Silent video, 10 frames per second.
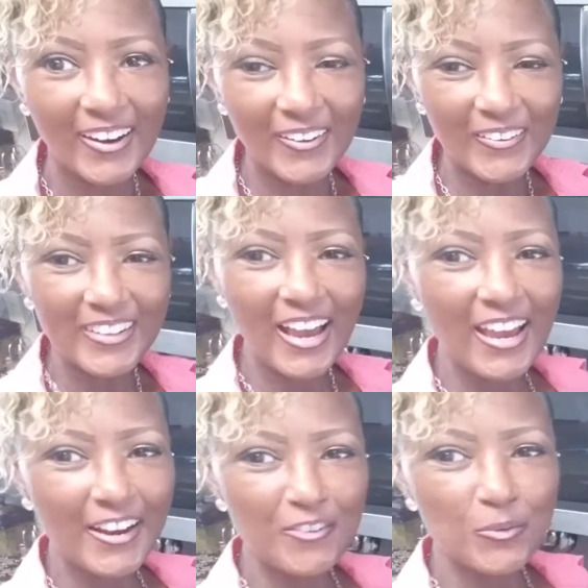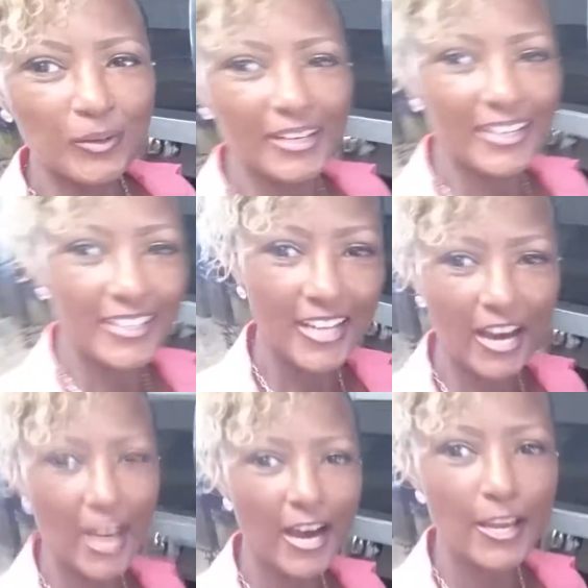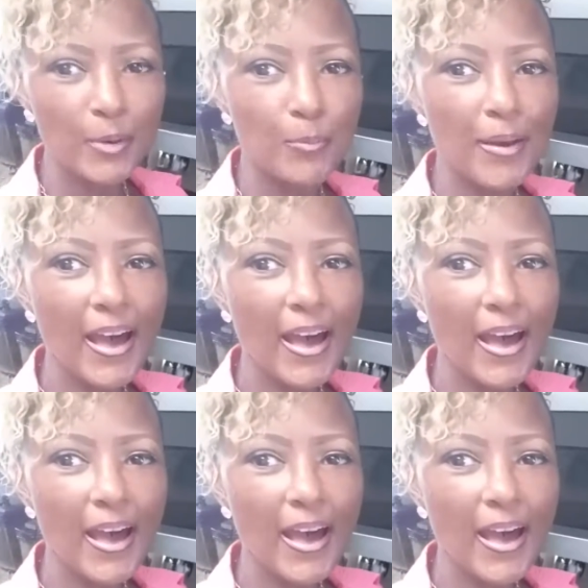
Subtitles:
Okay everyone, I am